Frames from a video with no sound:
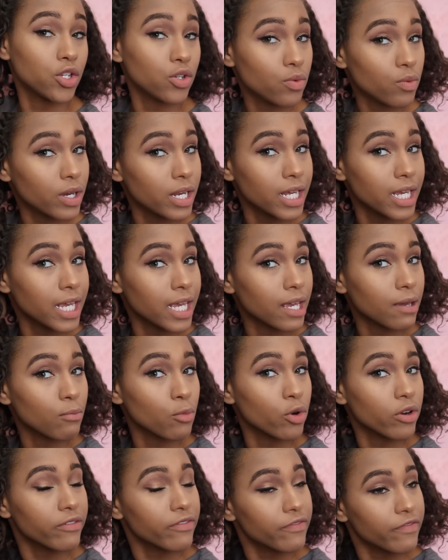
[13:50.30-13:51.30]
do want to get
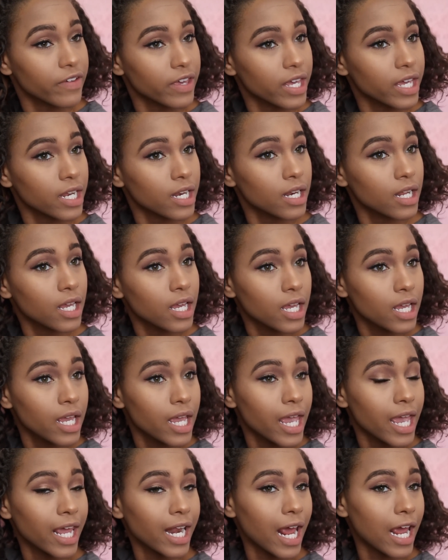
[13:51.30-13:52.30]
more fit.
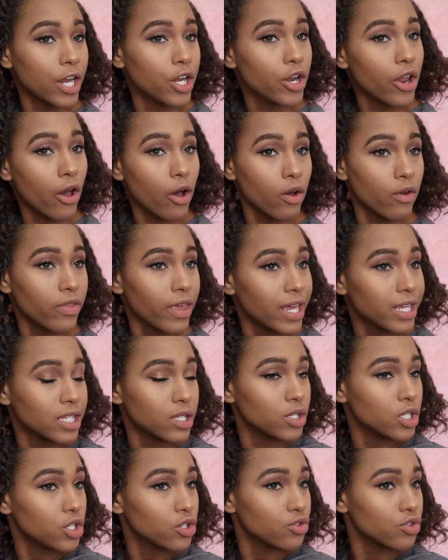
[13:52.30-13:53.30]
And I know
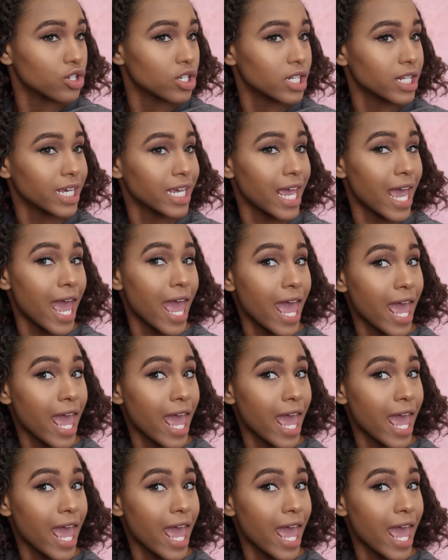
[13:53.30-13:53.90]
that's usually